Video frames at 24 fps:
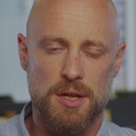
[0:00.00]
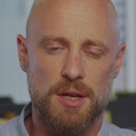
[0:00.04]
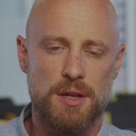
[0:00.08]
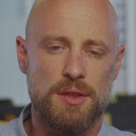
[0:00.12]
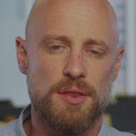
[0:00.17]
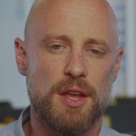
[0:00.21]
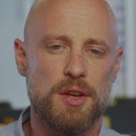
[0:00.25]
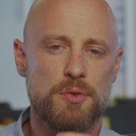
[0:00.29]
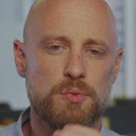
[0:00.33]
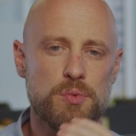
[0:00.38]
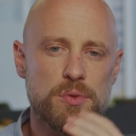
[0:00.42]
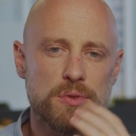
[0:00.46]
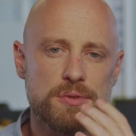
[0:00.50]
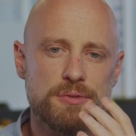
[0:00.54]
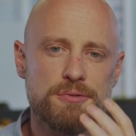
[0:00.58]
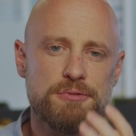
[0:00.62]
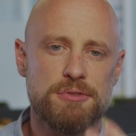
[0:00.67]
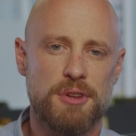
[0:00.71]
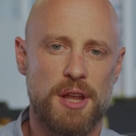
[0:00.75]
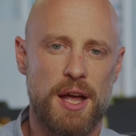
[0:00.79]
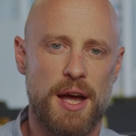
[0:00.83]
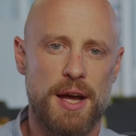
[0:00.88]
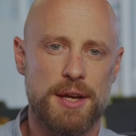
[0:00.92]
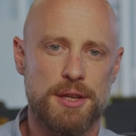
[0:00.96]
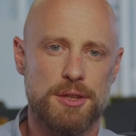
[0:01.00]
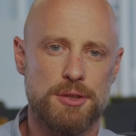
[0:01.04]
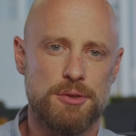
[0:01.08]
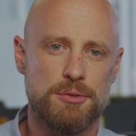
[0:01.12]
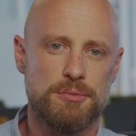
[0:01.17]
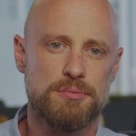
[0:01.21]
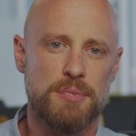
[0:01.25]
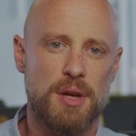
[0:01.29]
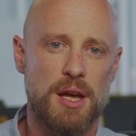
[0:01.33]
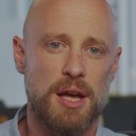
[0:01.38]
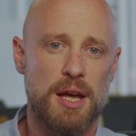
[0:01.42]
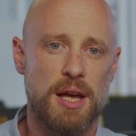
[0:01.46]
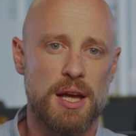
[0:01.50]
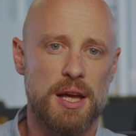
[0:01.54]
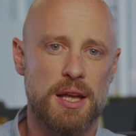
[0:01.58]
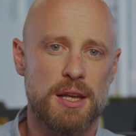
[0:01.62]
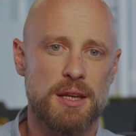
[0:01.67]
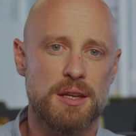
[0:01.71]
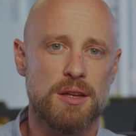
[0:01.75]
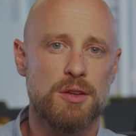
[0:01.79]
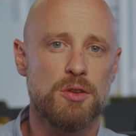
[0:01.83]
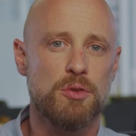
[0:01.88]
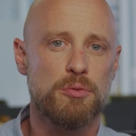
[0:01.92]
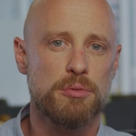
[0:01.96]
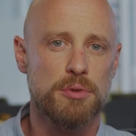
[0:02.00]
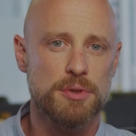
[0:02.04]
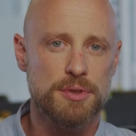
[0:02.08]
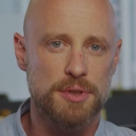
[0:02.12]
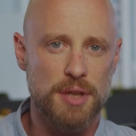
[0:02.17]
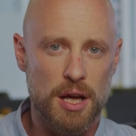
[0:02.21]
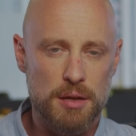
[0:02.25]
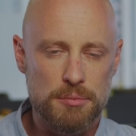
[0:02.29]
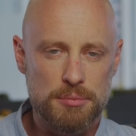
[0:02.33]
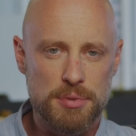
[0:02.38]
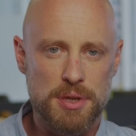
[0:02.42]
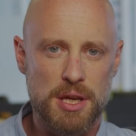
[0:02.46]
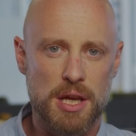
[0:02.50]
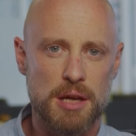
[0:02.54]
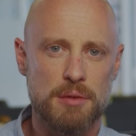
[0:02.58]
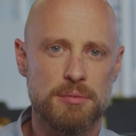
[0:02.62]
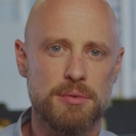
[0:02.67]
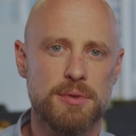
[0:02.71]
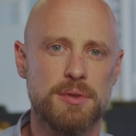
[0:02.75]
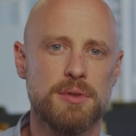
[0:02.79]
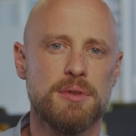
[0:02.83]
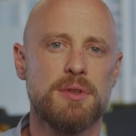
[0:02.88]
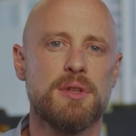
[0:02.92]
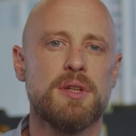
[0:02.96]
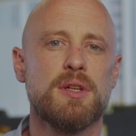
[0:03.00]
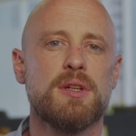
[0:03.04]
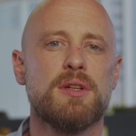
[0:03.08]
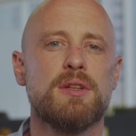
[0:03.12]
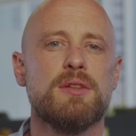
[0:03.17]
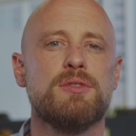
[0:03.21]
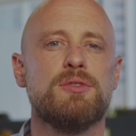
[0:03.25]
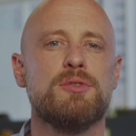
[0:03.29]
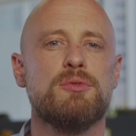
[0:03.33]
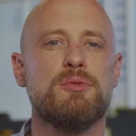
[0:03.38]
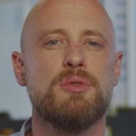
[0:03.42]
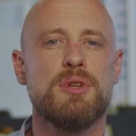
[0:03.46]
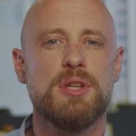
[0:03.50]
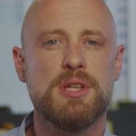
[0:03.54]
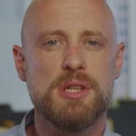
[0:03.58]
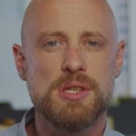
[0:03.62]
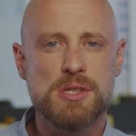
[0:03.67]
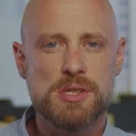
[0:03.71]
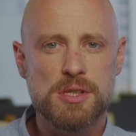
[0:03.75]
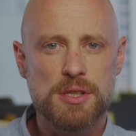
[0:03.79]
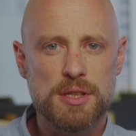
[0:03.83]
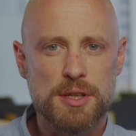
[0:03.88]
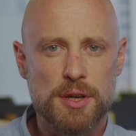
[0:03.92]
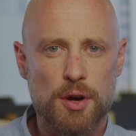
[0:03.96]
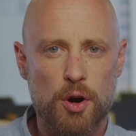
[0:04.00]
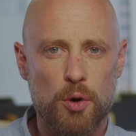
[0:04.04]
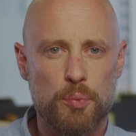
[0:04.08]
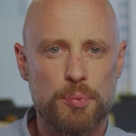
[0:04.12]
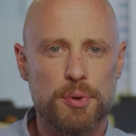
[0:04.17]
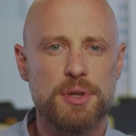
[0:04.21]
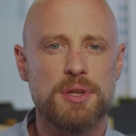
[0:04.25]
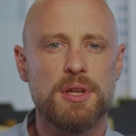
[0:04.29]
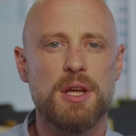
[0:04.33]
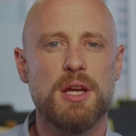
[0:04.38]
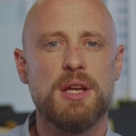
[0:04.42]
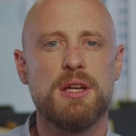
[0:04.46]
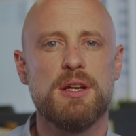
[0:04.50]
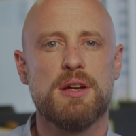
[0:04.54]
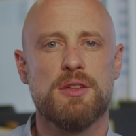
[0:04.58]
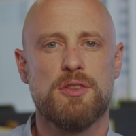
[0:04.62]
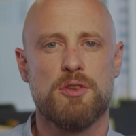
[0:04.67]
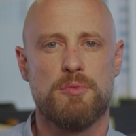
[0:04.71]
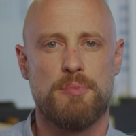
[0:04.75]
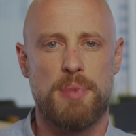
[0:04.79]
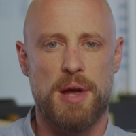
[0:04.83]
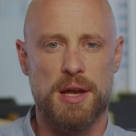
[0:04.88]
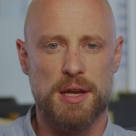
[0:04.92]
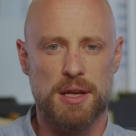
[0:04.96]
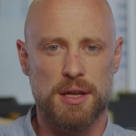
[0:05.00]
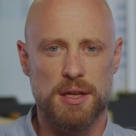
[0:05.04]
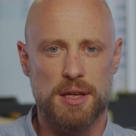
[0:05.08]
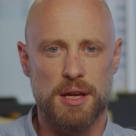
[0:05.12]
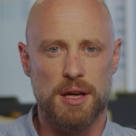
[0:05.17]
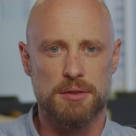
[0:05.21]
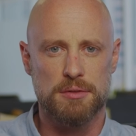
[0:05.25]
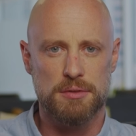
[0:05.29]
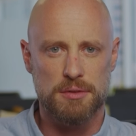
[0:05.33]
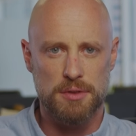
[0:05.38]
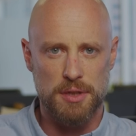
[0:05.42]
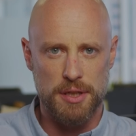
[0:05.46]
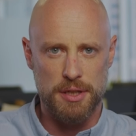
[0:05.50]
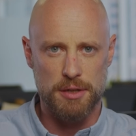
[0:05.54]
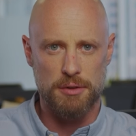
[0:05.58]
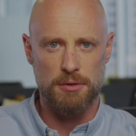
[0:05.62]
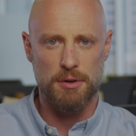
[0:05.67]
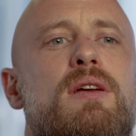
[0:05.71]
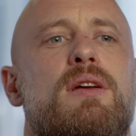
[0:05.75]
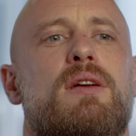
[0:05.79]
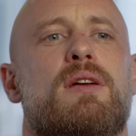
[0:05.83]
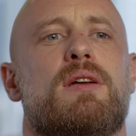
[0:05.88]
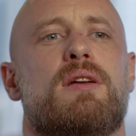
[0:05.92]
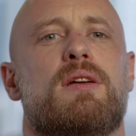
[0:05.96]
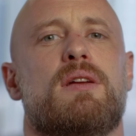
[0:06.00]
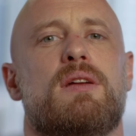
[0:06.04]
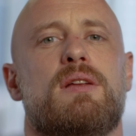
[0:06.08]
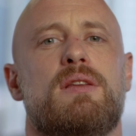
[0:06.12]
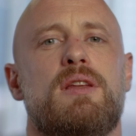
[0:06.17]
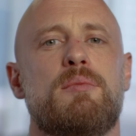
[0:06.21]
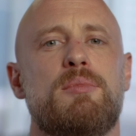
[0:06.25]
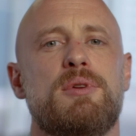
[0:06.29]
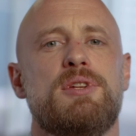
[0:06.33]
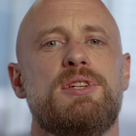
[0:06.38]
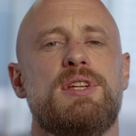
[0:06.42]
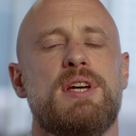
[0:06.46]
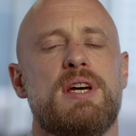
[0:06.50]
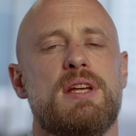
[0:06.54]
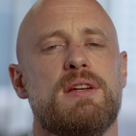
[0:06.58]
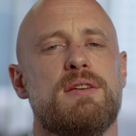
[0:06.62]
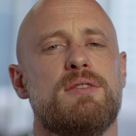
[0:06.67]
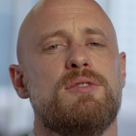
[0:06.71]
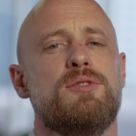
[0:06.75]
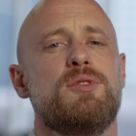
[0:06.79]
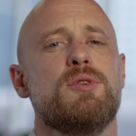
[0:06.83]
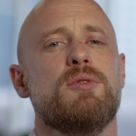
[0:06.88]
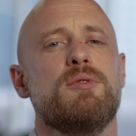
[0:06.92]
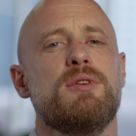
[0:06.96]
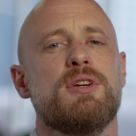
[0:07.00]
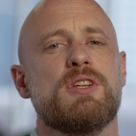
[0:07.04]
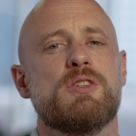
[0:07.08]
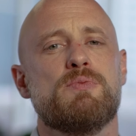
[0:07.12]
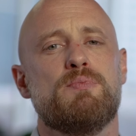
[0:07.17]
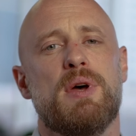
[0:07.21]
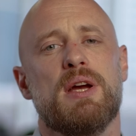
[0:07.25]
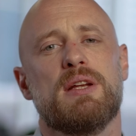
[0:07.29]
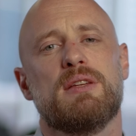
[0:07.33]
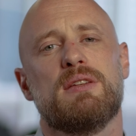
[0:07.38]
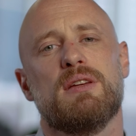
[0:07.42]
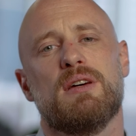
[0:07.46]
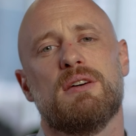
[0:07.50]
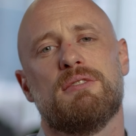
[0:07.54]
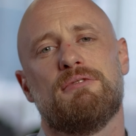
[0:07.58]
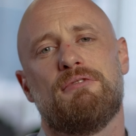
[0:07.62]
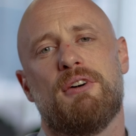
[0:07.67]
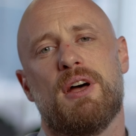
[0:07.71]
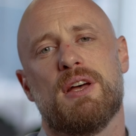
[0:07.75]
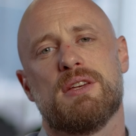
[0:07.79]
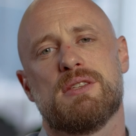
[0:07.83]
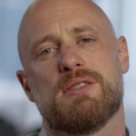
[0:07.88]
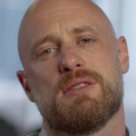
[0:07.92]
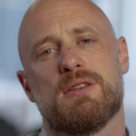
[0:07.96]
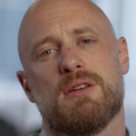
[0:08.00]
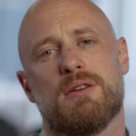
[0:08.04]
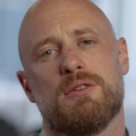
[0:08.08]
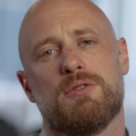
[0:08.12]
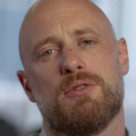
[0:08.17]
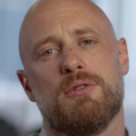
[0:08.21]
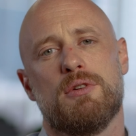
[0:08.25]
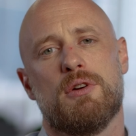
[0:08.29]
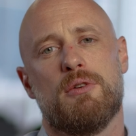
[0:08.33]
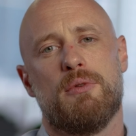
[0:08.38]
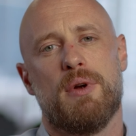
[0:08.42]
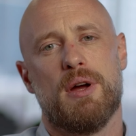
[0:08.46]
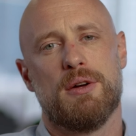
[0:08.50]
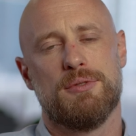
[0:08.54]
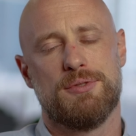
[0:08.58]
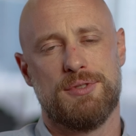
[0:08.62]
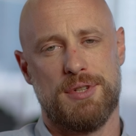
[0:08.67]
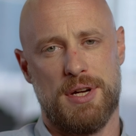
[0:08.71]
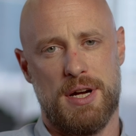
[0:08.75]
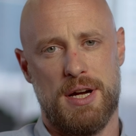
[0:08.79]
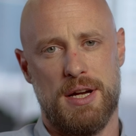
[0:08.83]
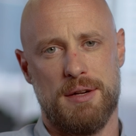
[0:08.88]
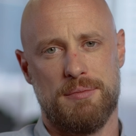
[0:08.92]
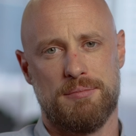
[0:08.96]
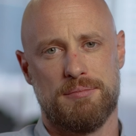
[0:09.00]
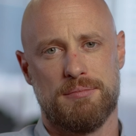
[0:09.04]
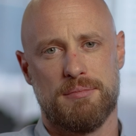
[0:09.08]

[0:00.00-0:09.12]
that will flag you and you will not be able to easily open any other bank account later on. Number 10, don't expect a fast turnaround time.